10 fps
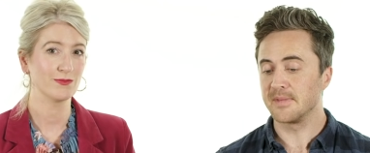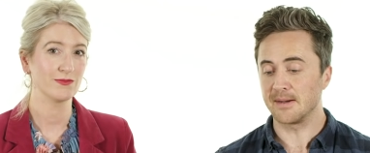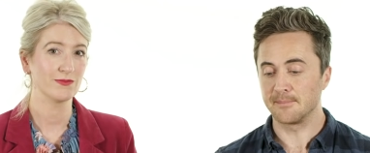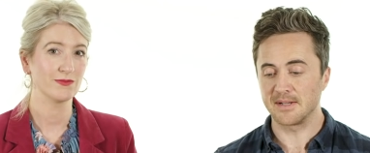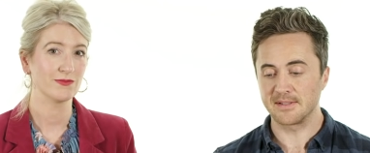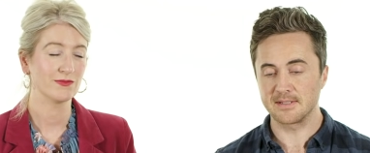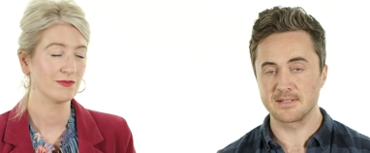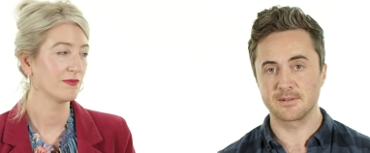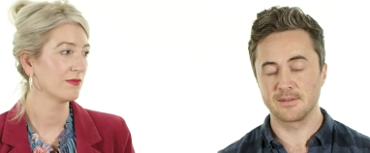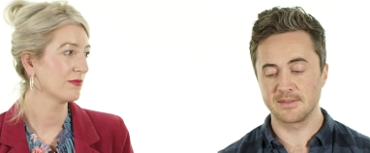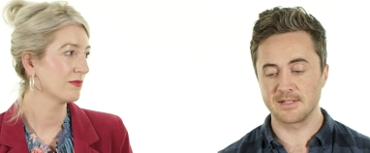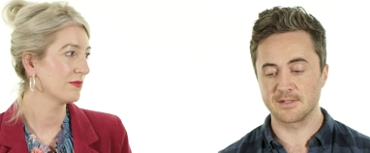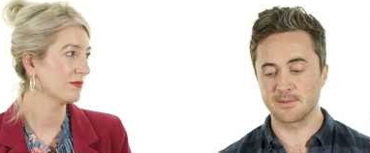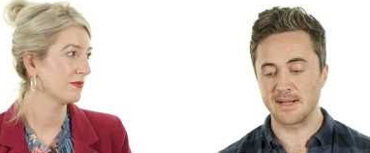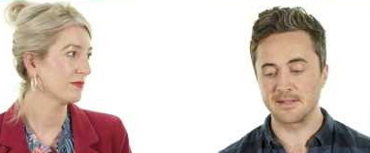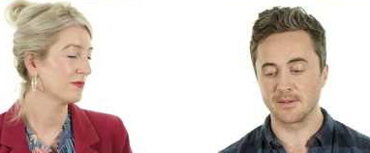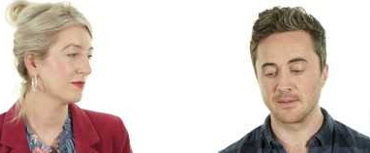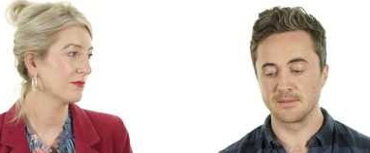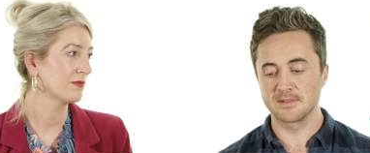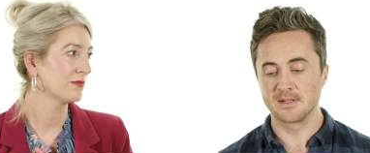Speaker 1: Yeah, I think these are these are great
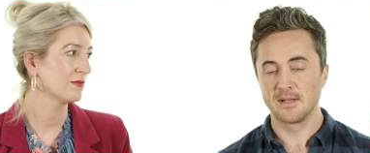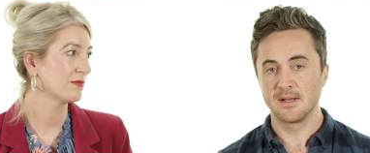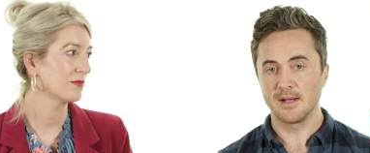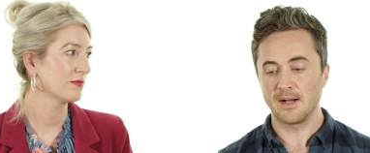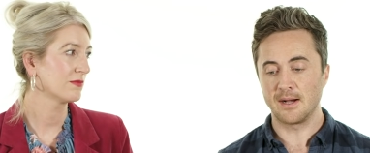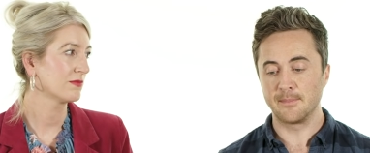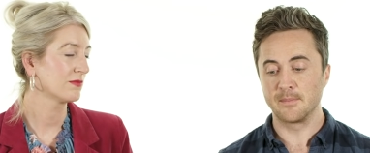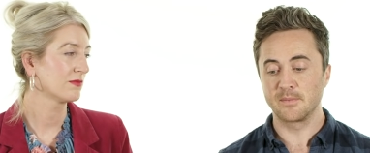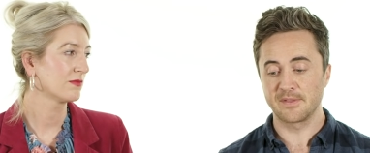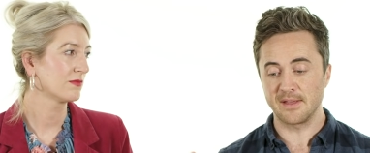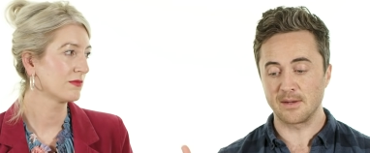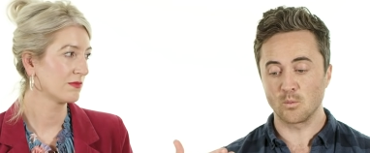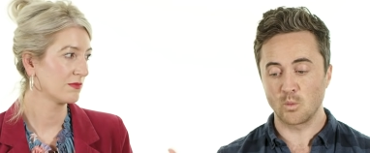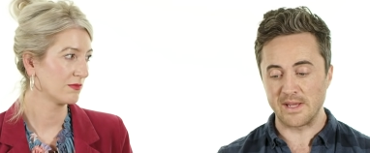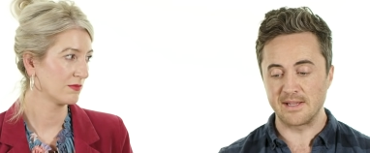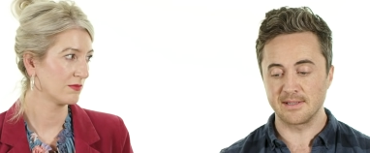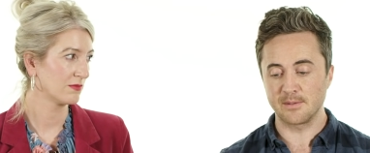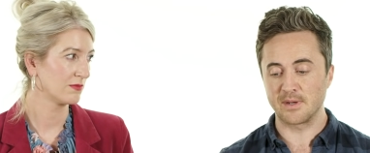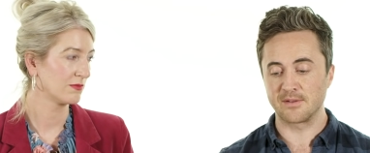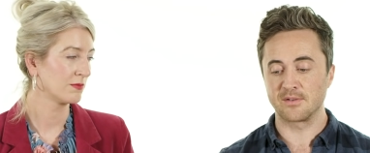goals. Um, with that weekly
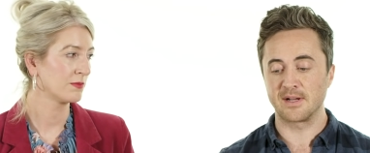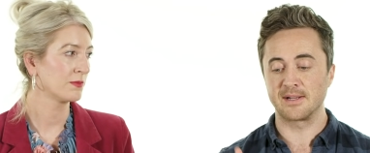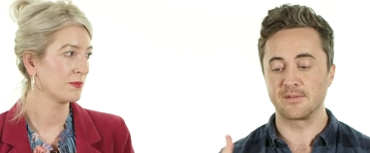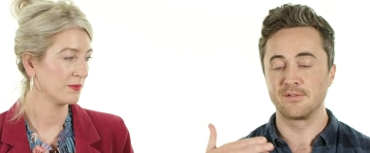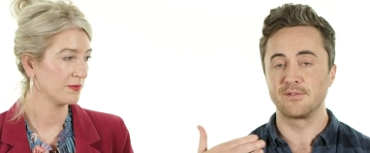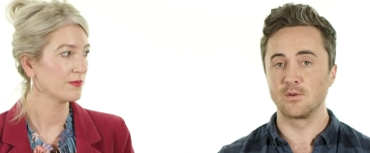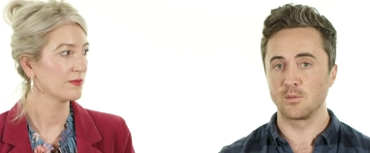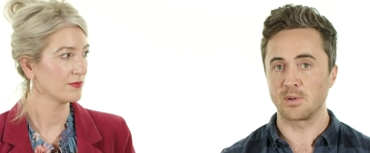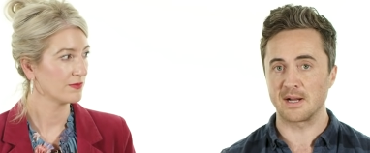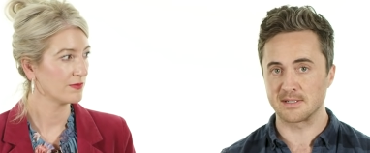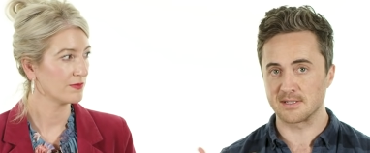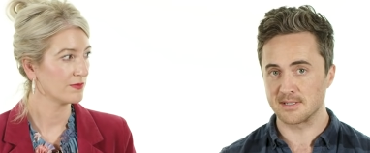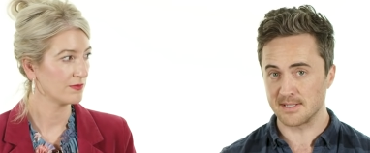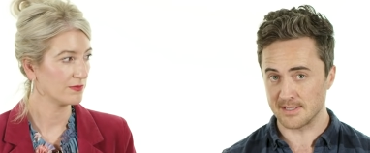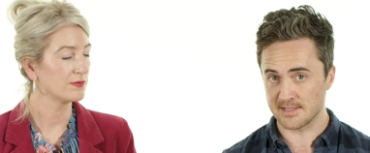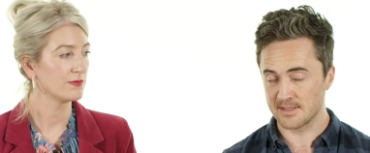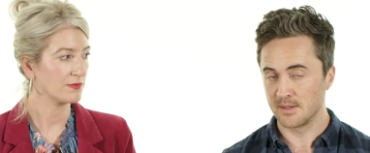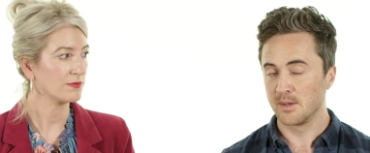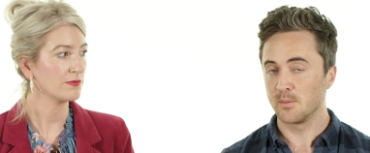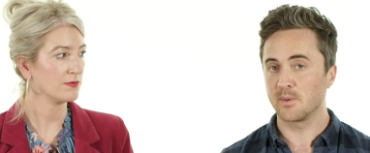one of writing a full practice test,
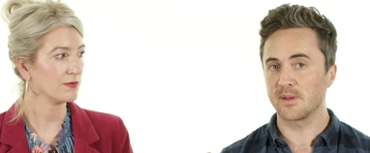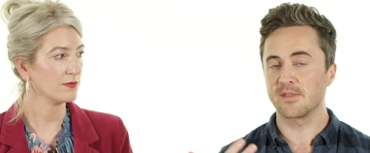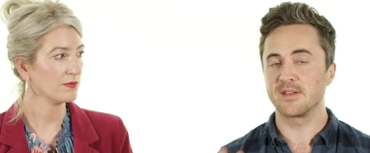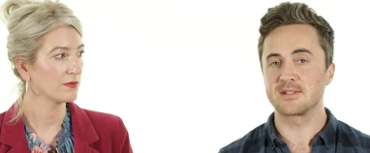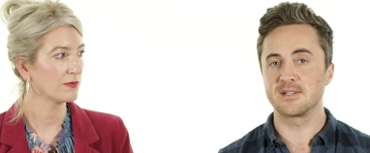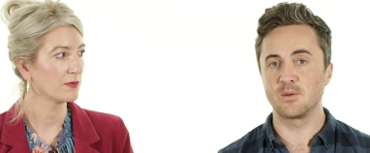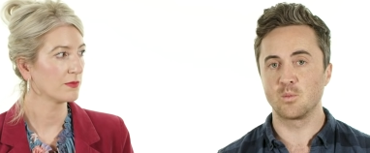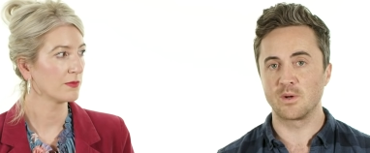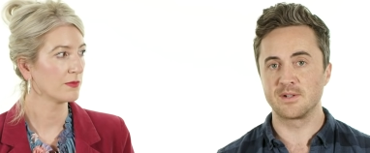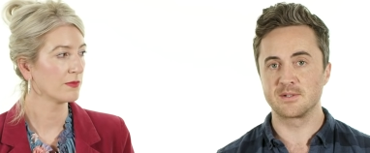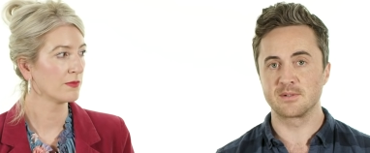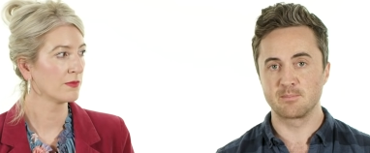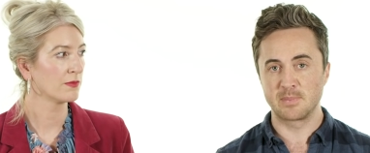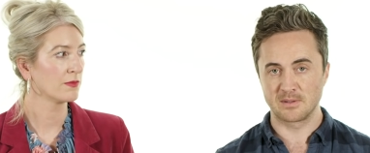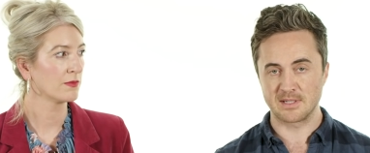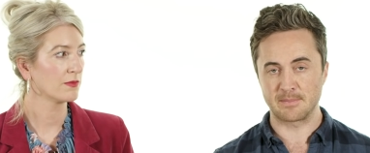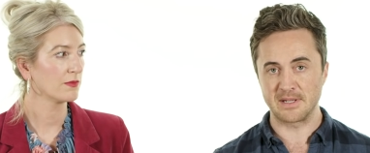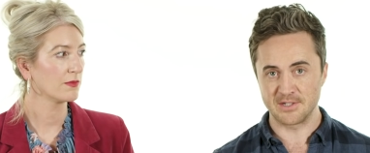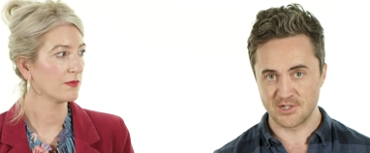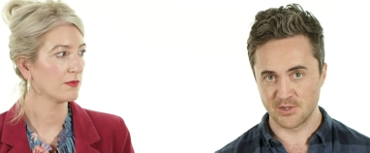one of the things that you want to do is build up
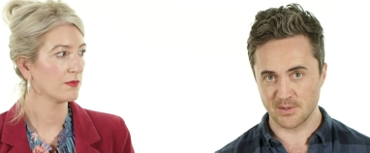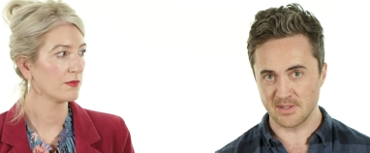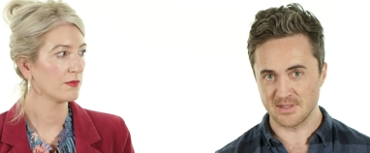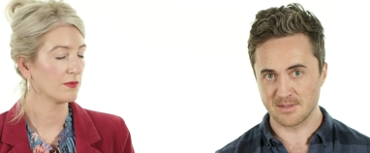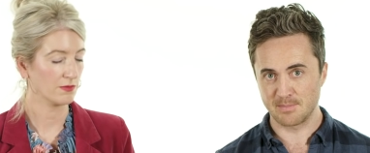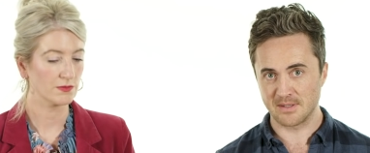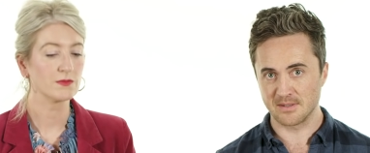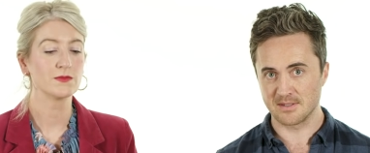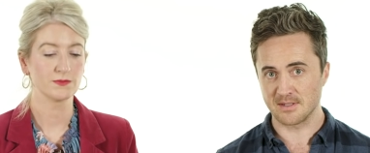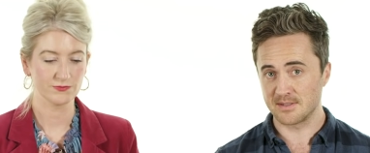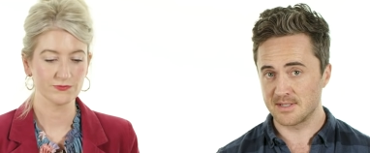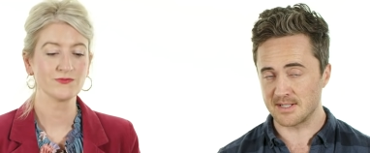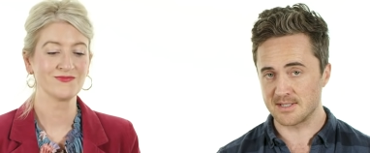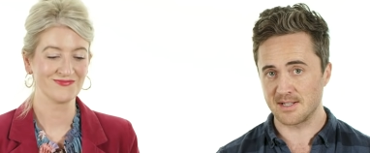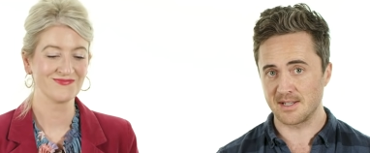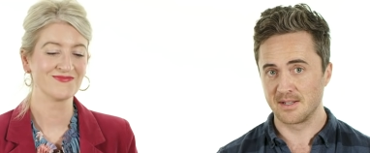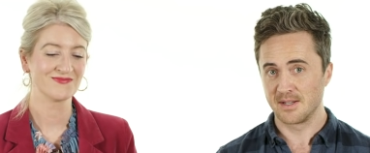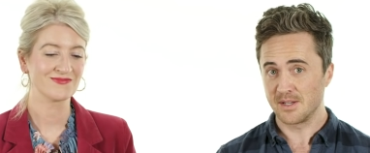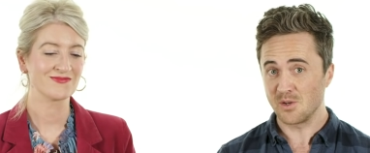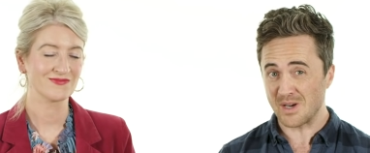endurance because on test day,
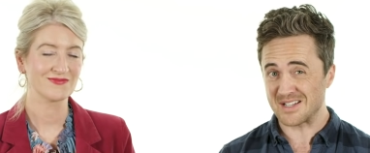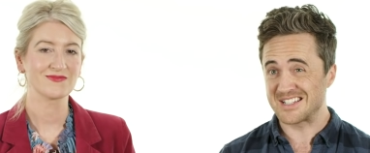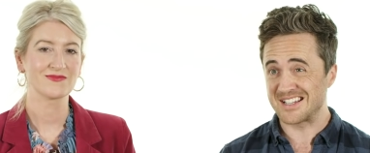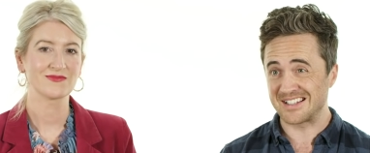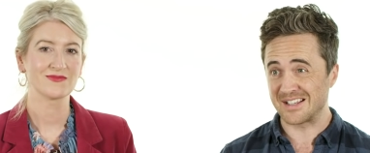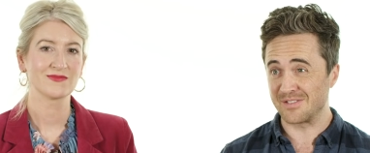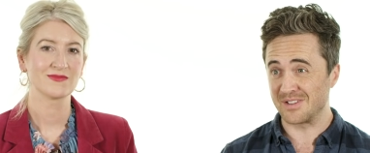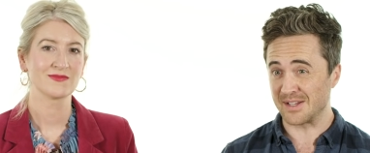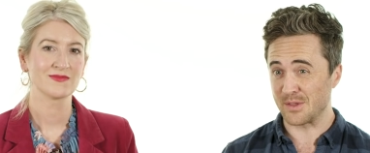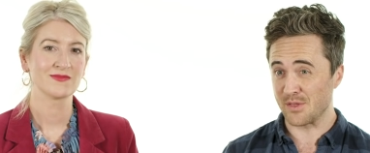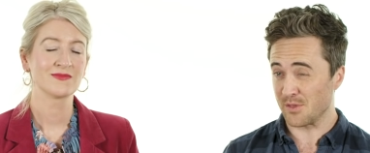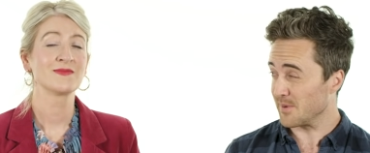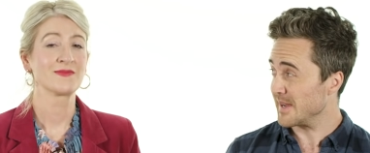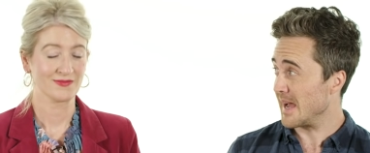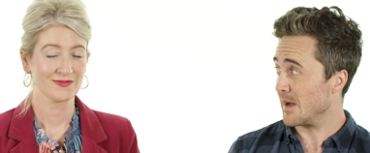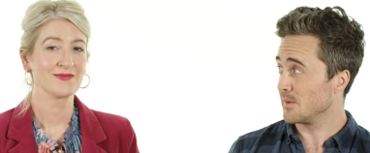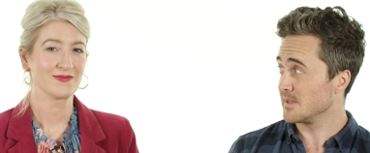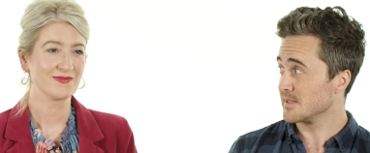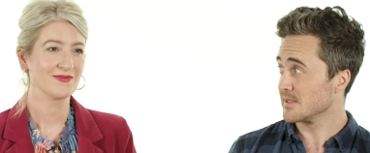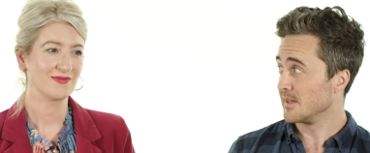you are sitting there for like three
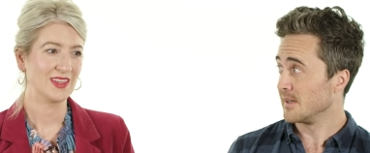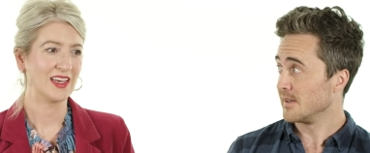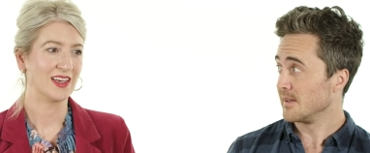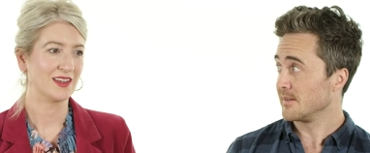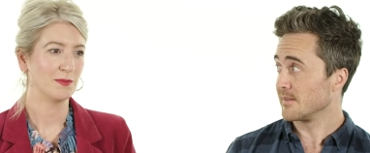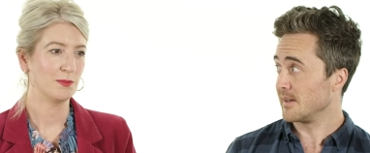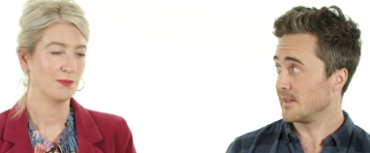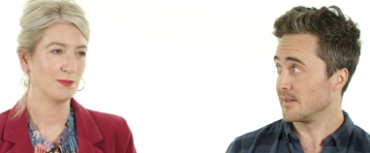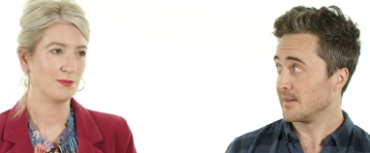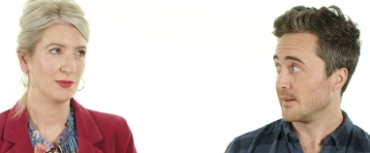hours. Yeah. Right?